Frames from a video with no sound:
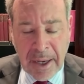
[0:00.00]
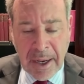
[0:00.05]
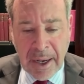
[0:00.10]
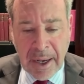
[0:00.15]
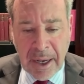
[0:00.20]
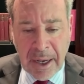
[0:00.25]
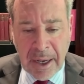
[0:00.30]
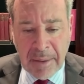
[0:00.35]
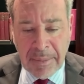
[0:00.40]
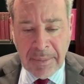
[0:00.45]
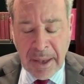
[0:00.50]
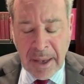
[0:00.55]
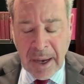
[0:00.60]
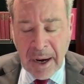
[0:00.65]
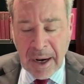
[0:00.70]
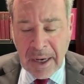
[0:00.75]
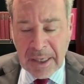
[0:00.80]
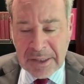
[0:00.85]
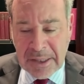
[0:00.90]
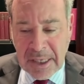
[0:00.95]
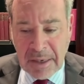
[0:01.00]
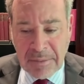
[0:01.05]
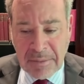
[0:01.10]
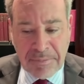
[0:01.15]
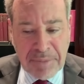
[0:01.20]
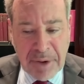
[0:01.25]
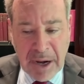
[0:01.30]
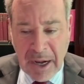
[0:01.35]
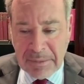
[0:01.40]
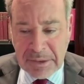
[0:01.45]
are sending
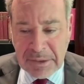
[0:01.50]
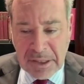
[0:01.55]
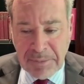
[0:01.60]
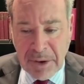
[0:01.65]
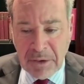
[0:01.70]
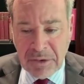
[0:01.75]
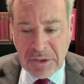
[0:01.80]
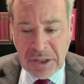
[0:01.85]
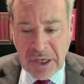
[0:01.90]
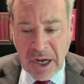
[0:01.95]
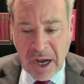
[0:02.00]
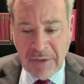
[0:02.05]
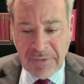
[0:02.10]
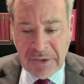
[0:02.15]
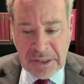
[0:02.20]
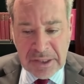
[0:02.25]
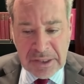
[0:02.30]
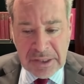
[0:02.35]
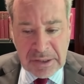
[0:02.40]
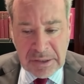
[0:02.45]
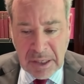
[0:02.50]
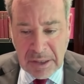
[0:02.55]
bombs to post offices.